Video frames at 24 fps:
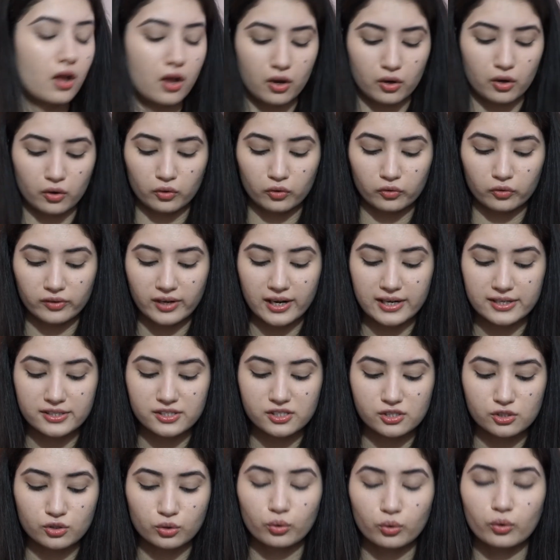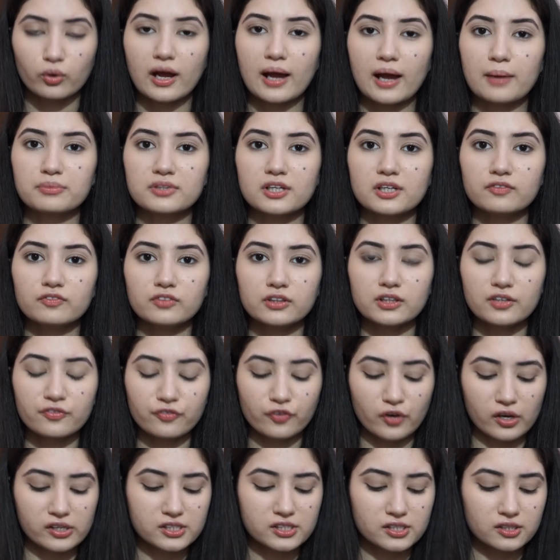Alright, so I'm done with the
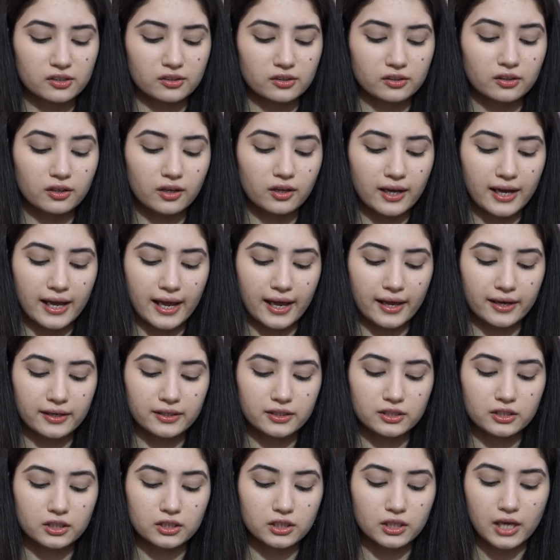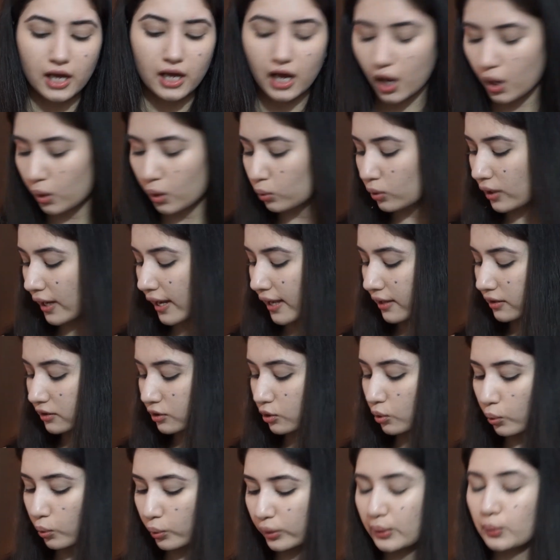first color, and now I'll
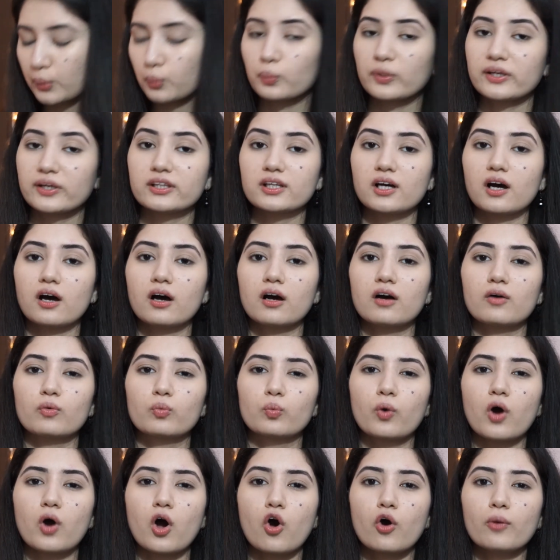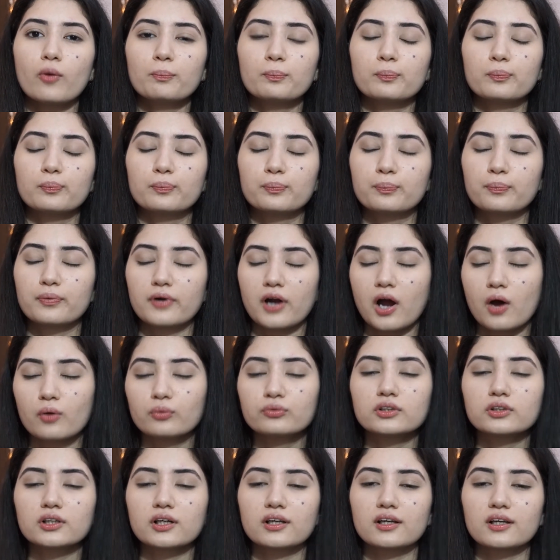go in with a warm brown
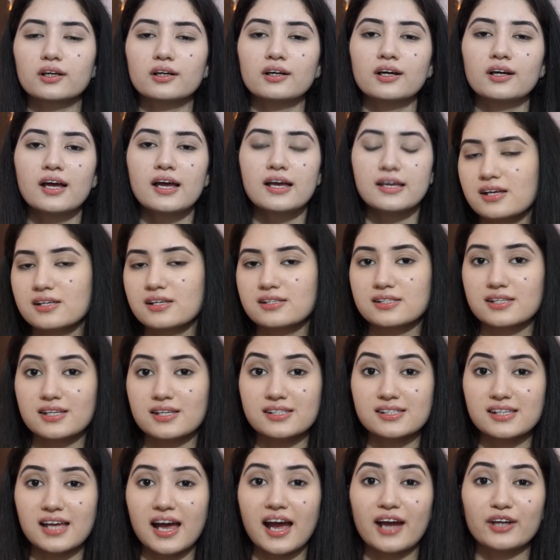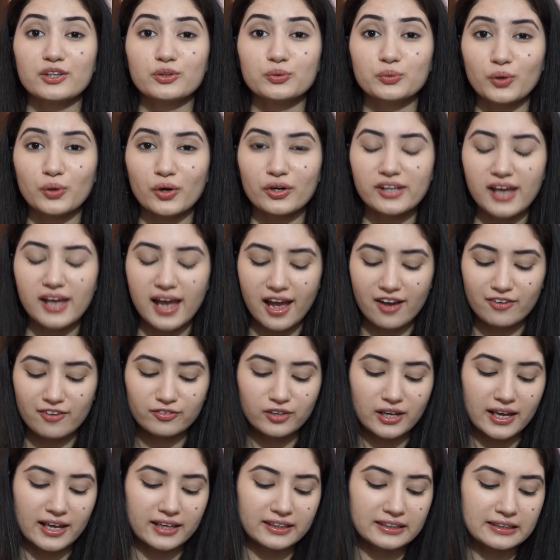color. Since I do not have
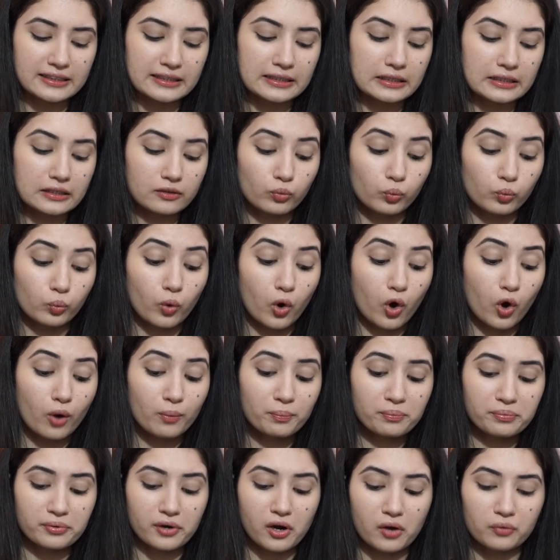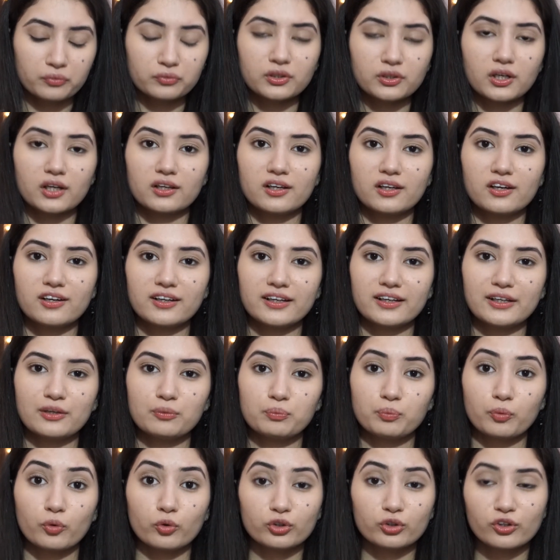any warm brown color in
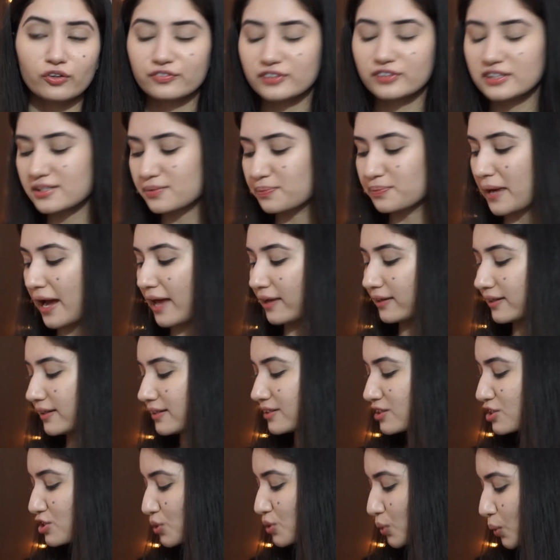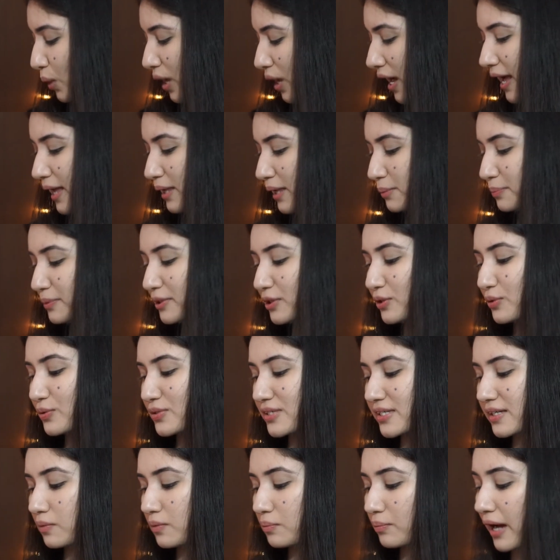both of these palettes, so I'll be
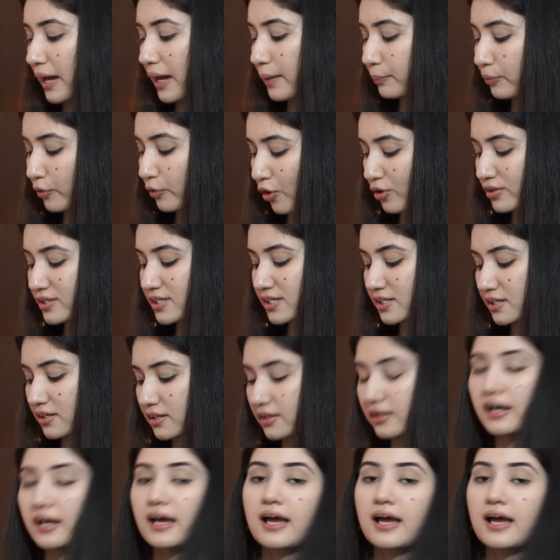using my bronzer